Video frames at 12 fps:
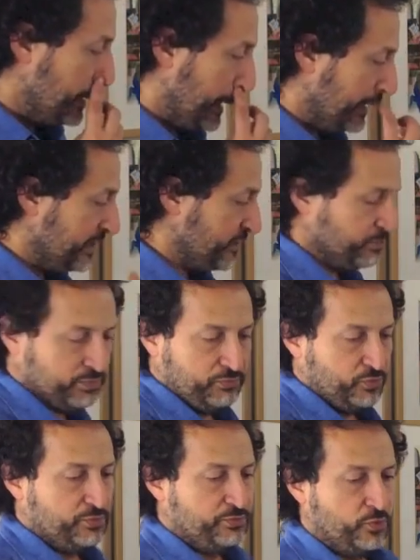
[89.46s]
The English
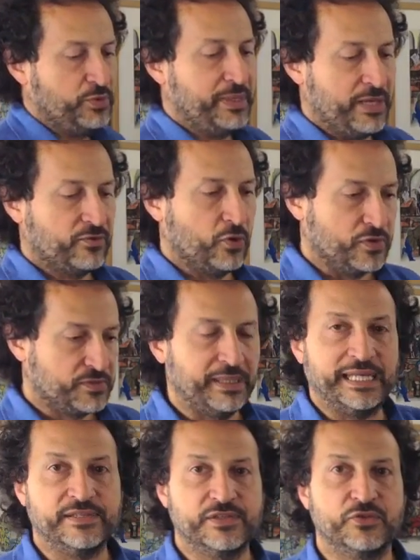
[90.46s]
would be, of course,
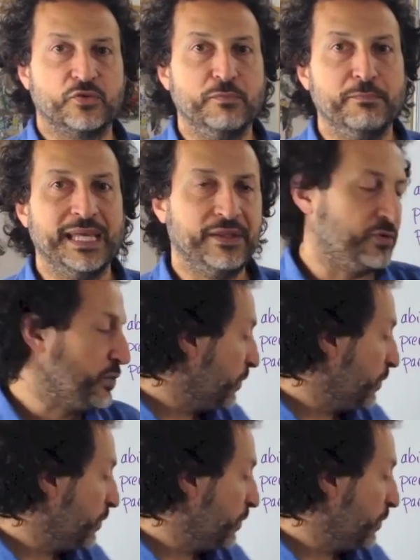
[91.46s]
pleased to meet